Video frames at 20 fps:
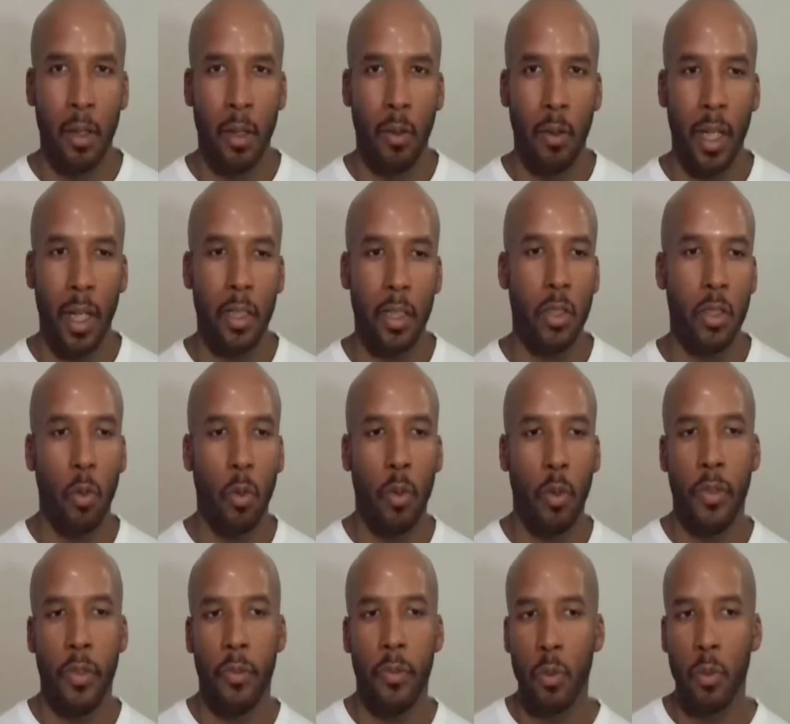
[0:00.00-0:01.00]
Right? So
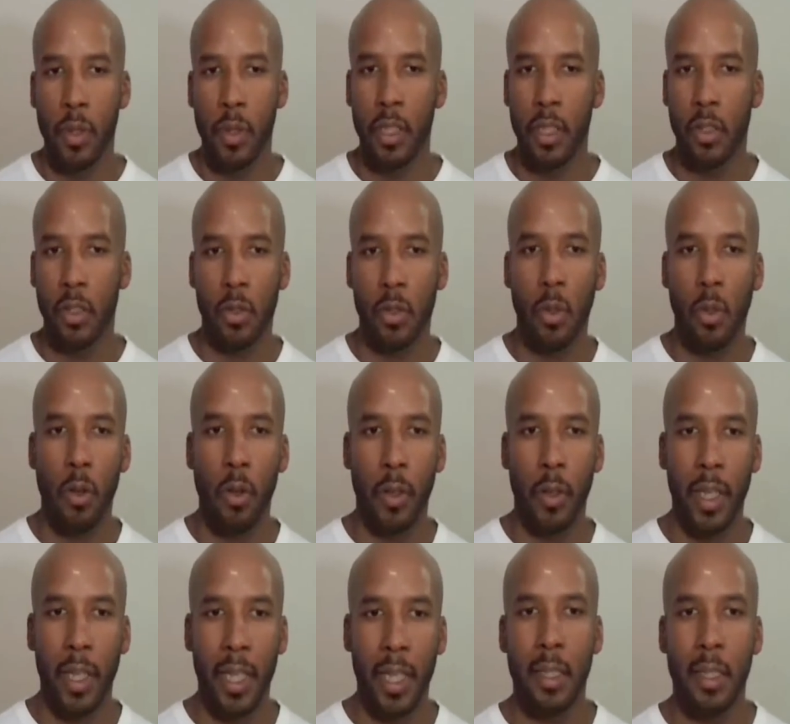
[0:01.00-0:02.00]
through this
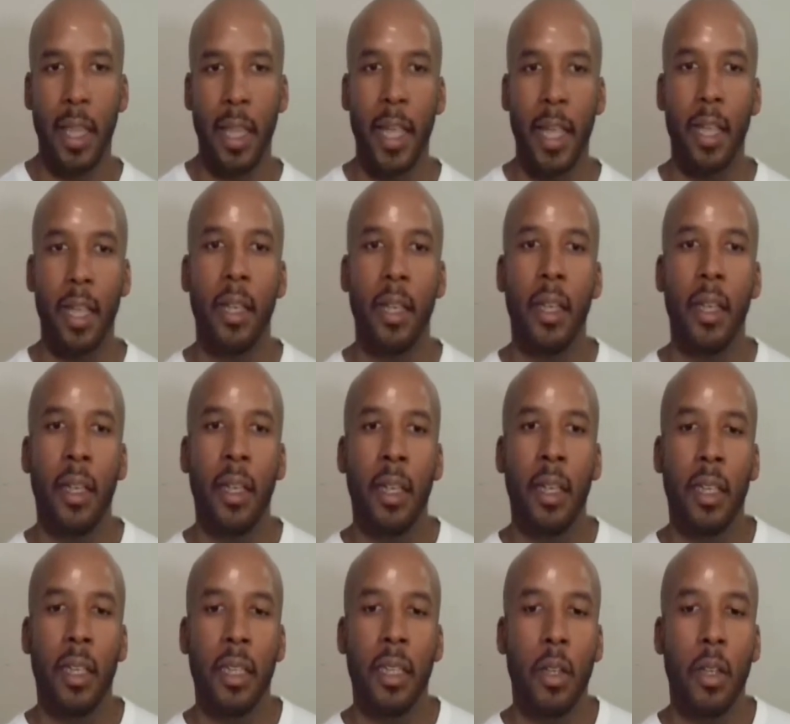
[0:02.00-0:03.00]
story, it's like,
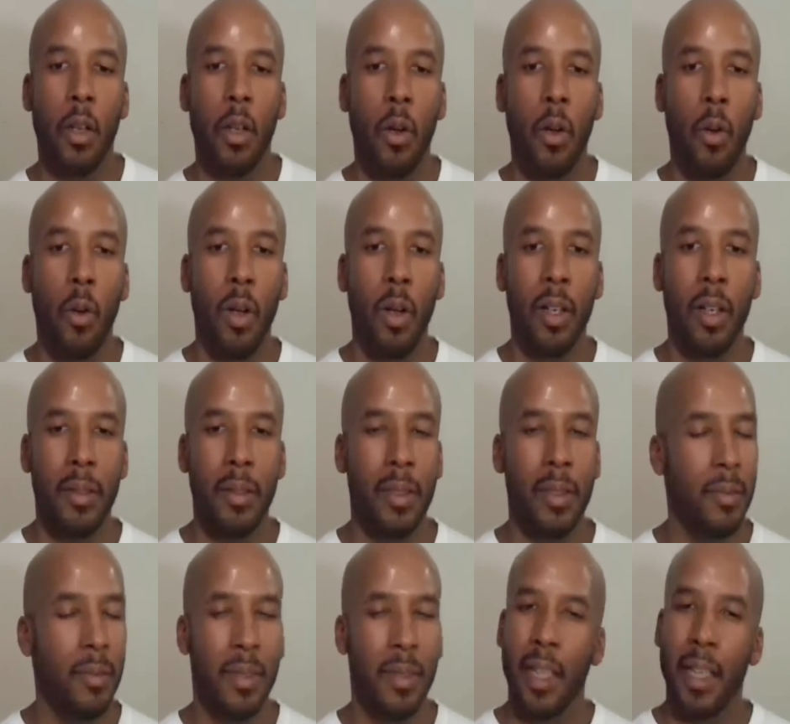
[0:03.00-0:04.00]
you know,
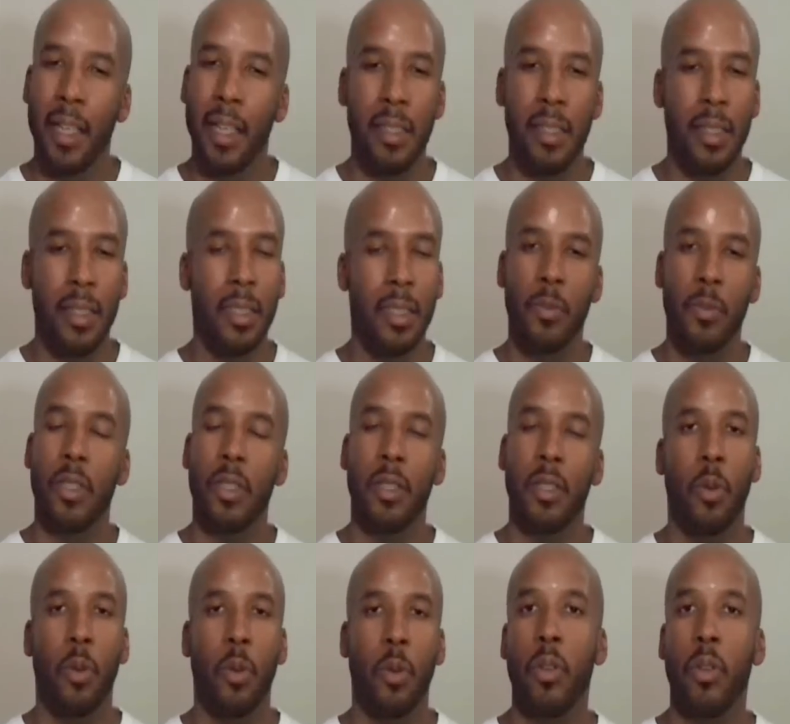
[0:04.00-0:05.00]
the ancient
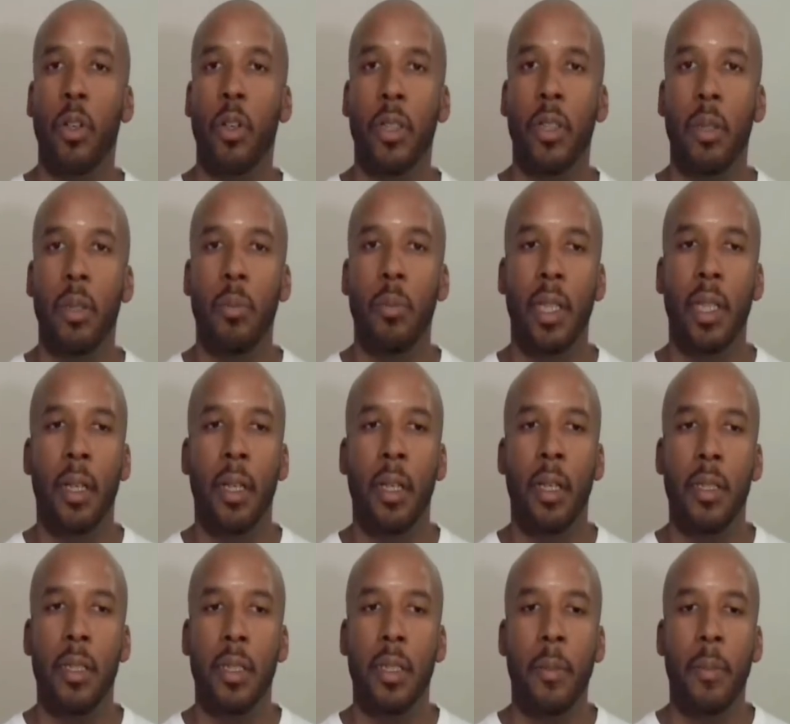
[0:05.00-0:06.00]
Egyptians were brilliant
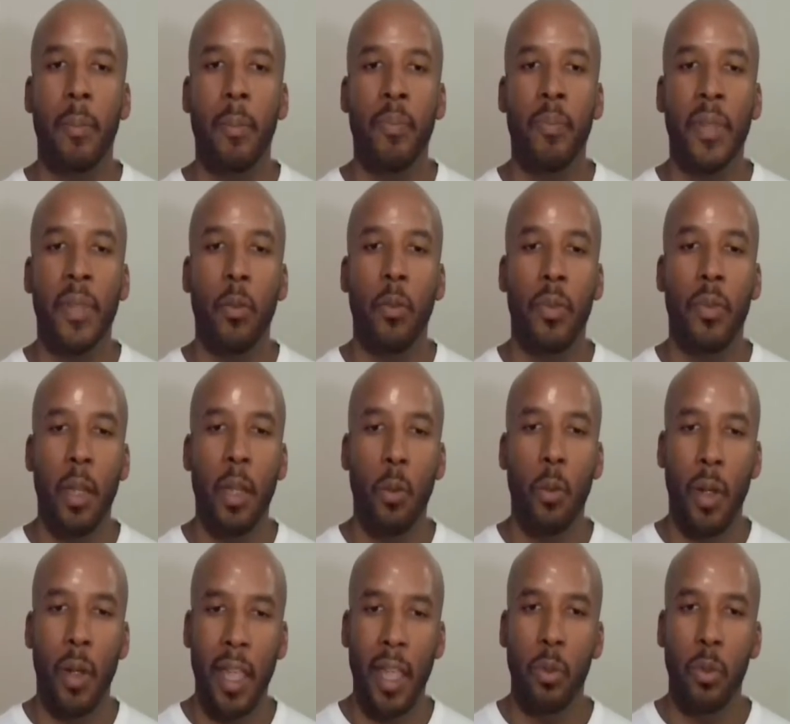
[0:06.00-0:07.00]
because they
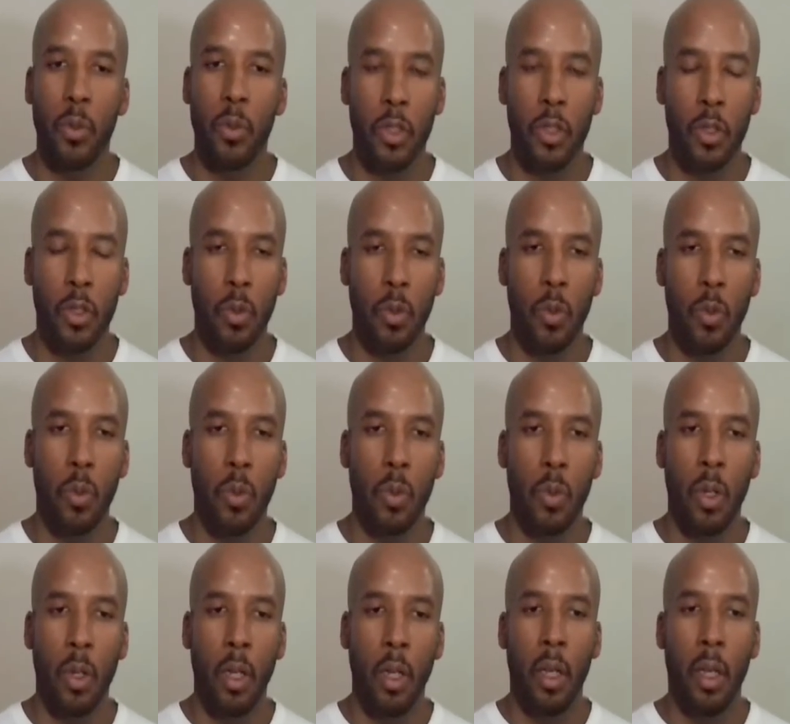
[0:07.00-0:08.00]
were able to
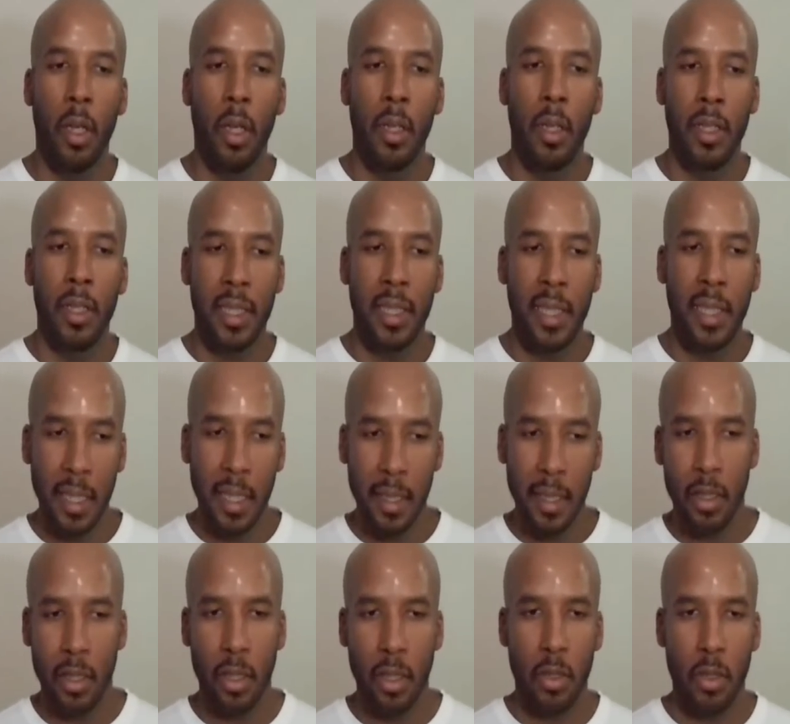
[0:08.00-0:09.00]

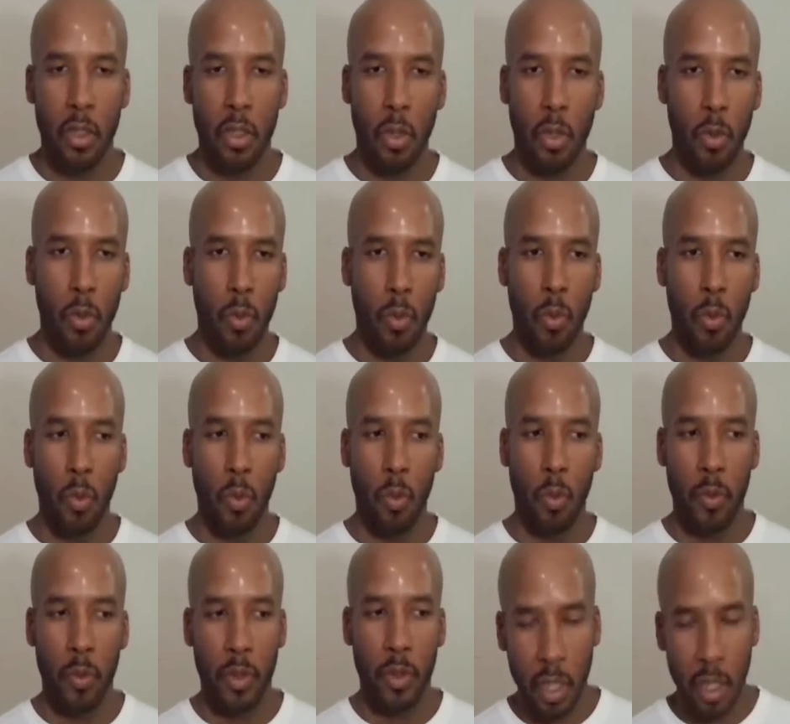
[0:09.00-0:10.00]
teach to
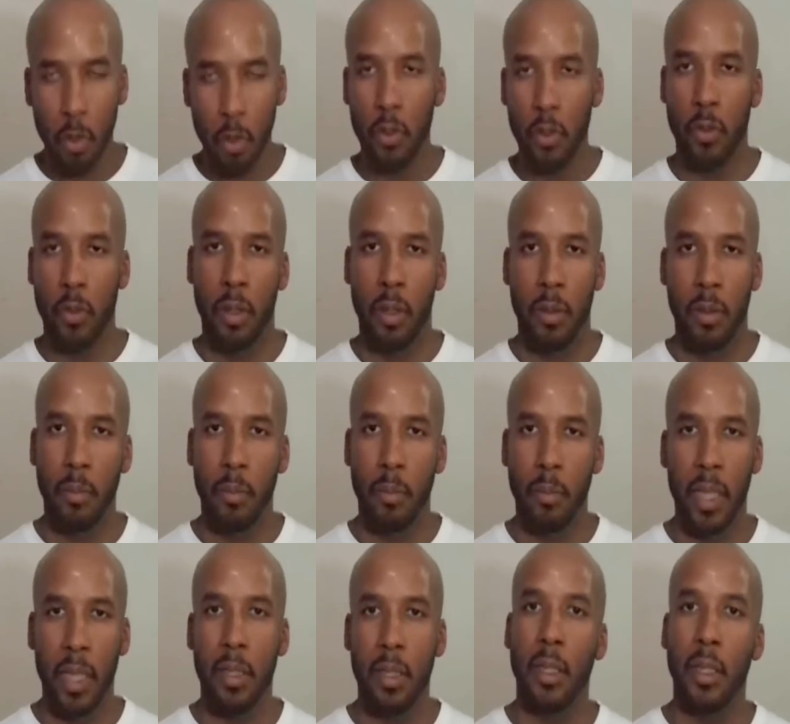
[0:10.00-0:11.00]
children,
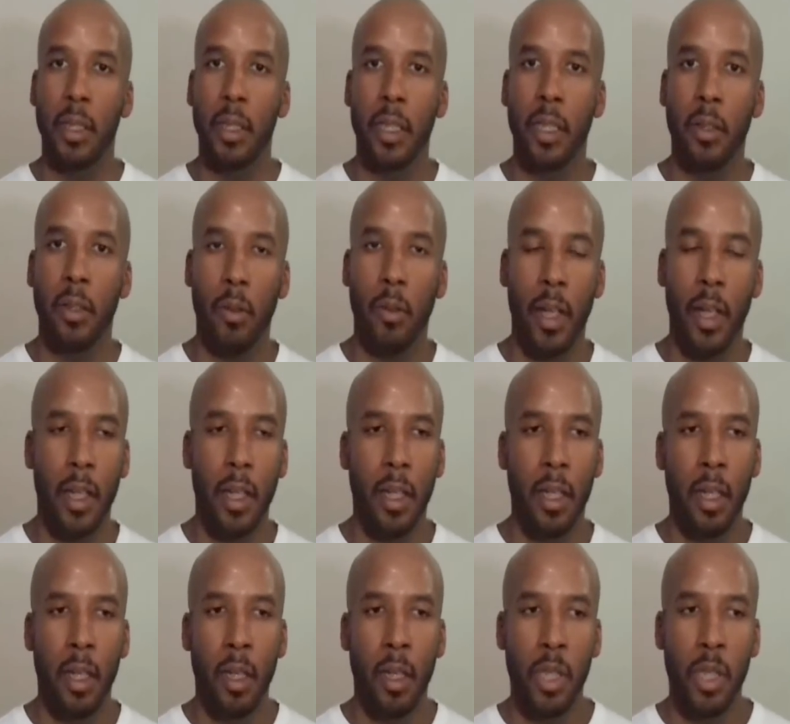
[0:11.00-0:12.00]
basically, right,
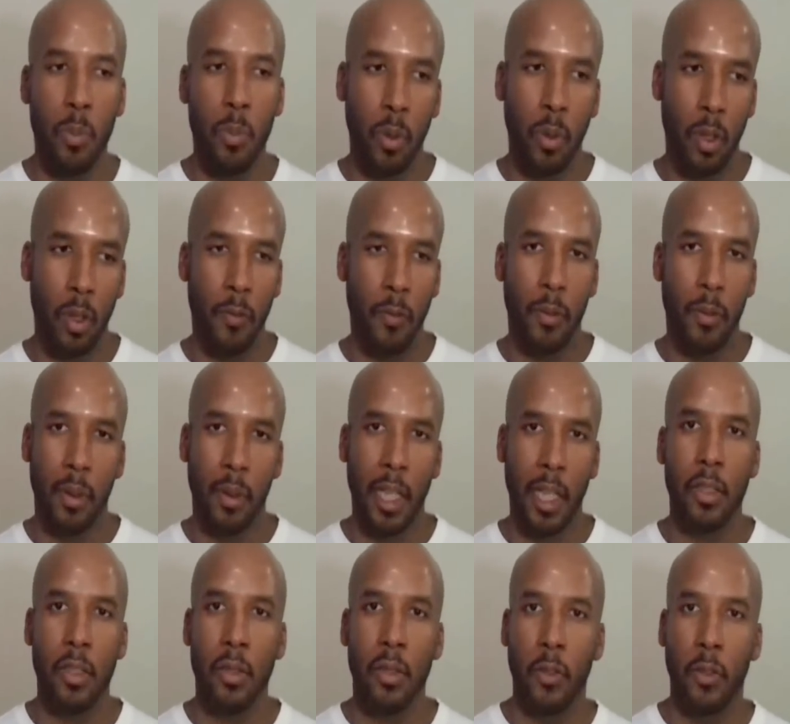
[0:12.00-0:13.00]
people of
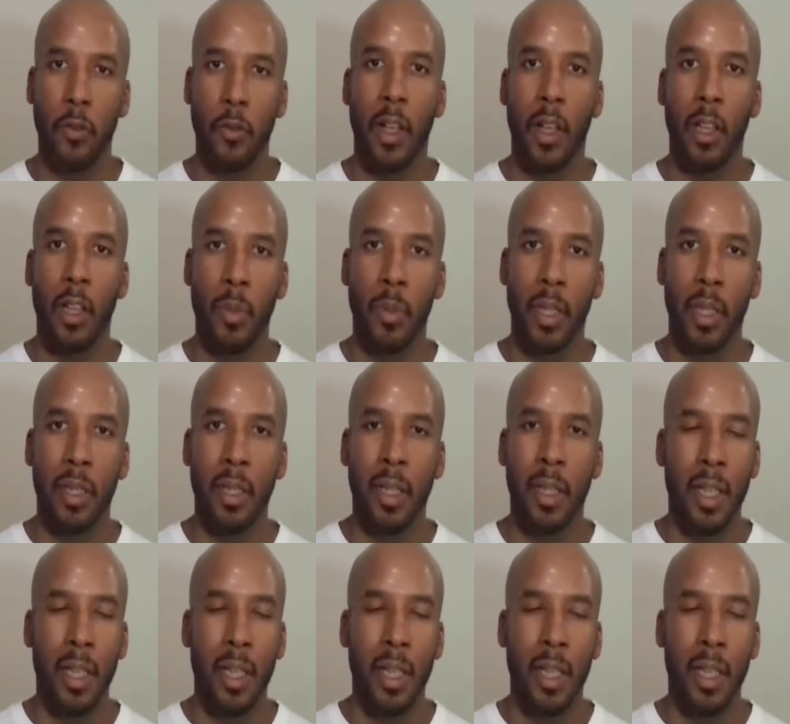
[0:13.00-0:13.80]
lesser development,